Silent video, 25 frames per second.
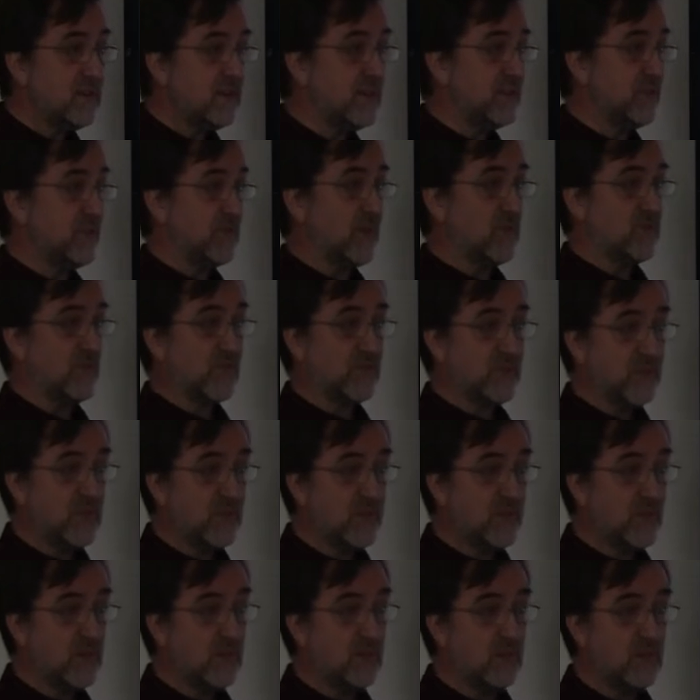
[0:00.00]
in San
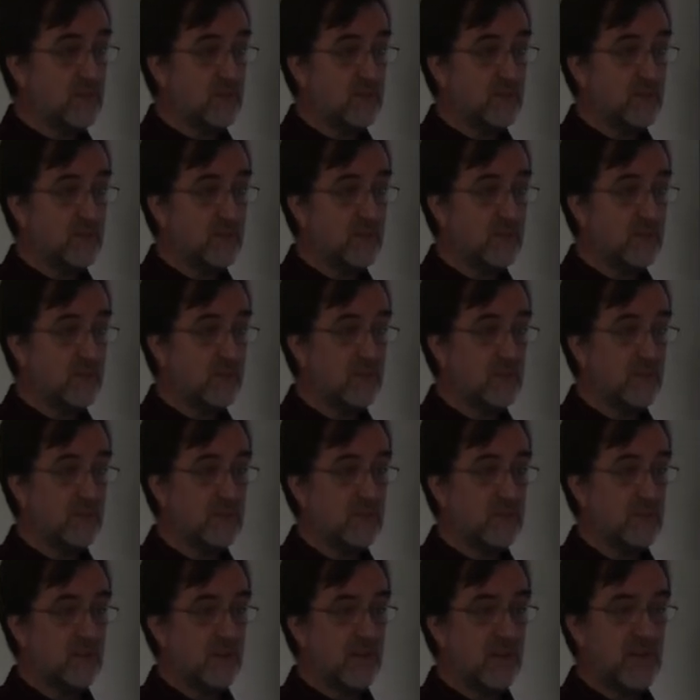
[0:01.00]
Francisco,
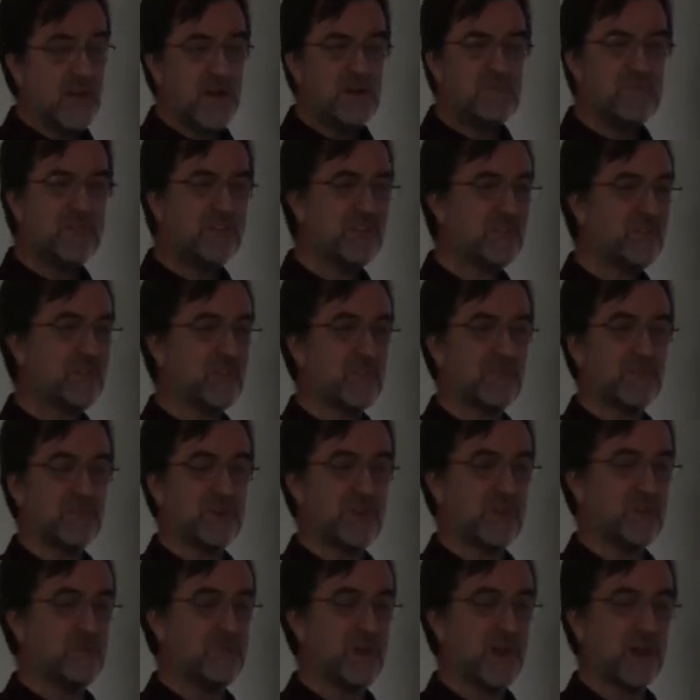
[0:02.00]
I'm not
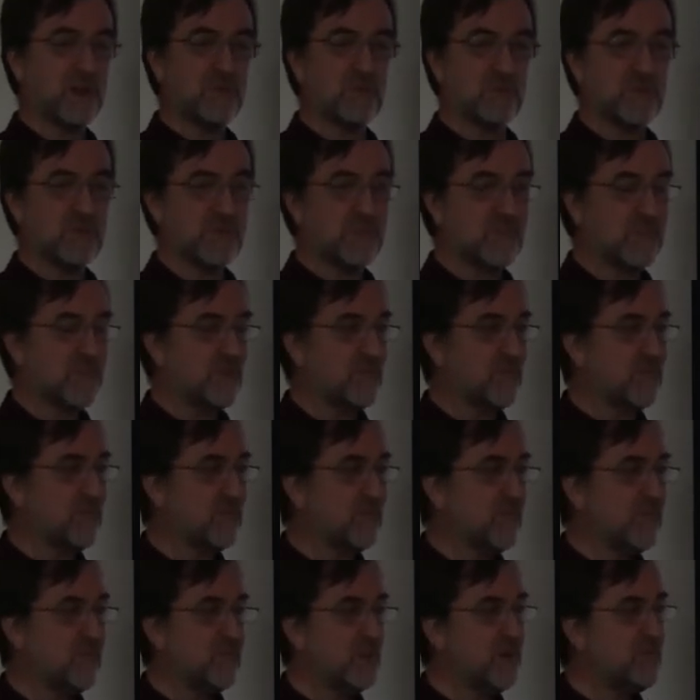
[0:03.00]
surfing to Macworld in San
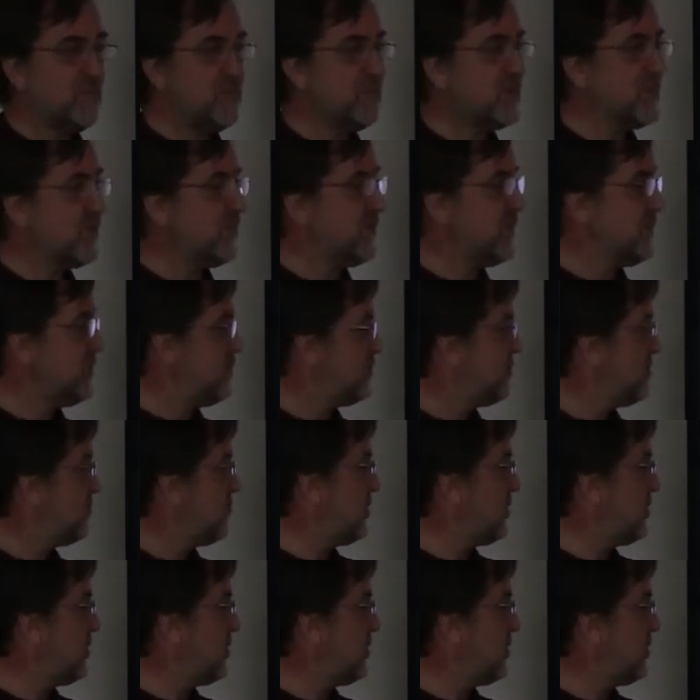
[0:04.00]
Francisco, I'm surfing to a